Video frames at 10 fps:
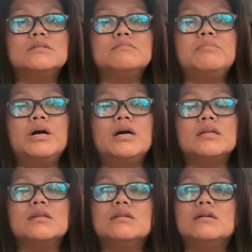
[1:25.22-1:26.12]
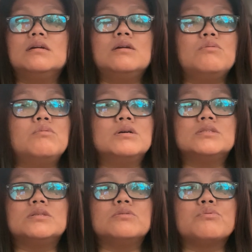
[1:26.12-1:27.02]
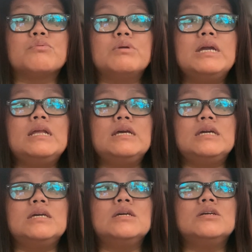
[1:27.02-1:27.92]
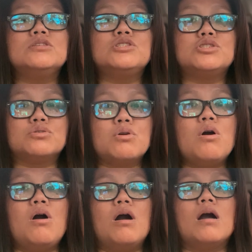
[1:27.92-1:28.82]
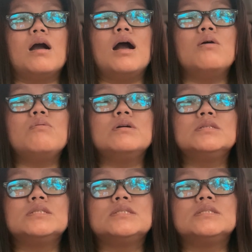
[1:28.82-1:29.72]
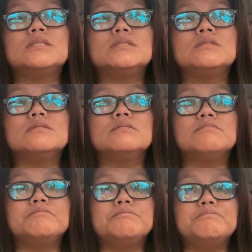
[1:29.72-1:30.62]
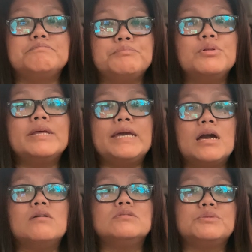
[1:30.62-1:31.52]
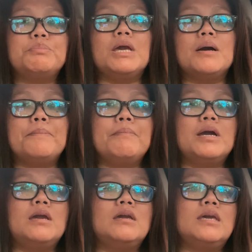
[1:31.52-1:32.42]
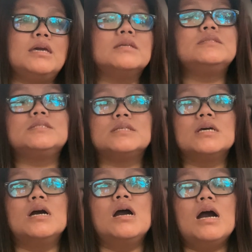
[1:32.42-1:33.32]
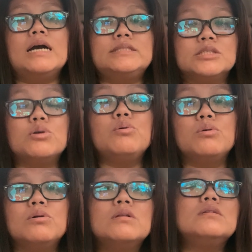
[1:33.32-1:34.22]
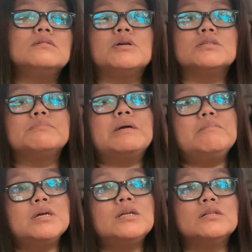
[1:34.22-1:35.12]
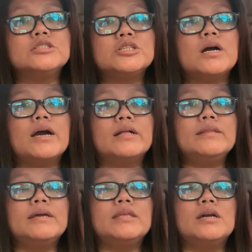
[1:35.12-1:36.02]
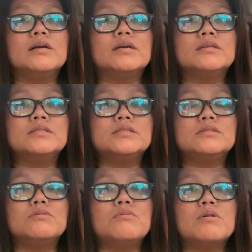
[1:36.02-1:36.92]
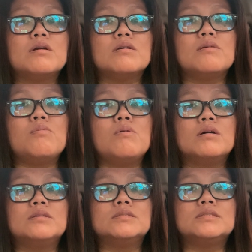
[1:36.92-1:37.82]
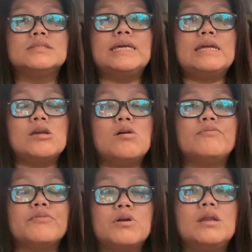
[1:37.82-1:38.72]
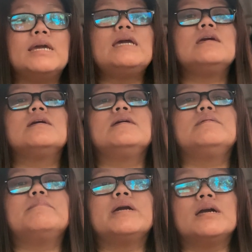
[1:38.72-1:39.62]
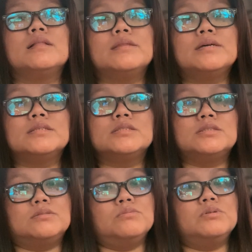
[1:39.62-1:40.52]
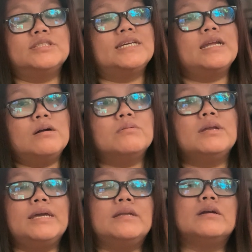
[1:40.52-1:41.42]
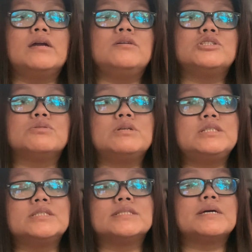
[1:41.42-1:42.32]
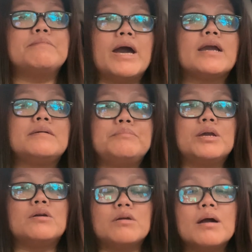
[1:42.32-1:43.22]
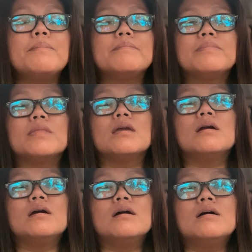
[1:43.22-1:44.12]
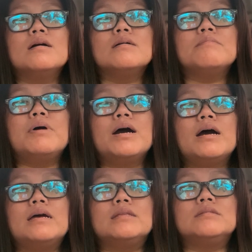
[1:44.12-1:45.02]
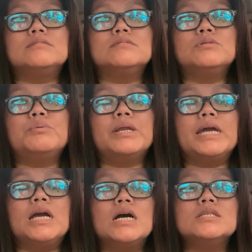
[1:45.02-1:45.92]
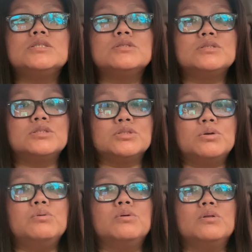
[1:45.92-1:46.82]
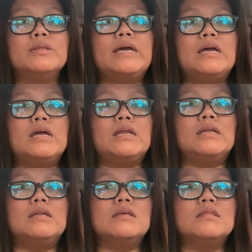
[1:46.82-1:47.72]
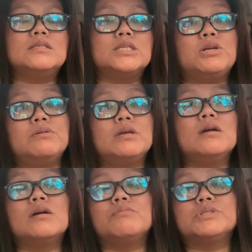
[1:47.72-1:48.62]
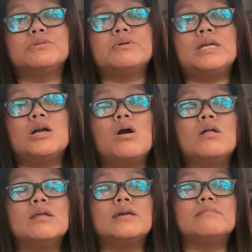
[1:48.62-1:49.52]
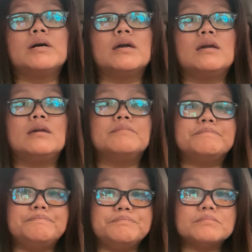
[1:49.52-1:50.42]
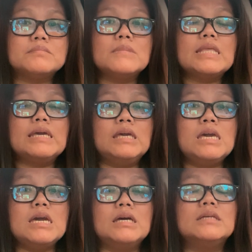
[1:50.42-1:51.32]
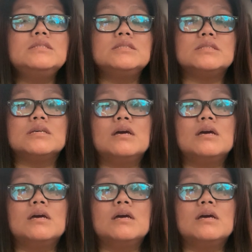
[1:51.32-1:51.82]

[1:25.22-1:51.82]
but it was really strong. I was pulling out to pick up my kids at school because my middle child and youngest were the ones getting off early. My eldest was an hour later. I usually just come back and pick her up. But when I got to the school and the security guard was already calling my kids,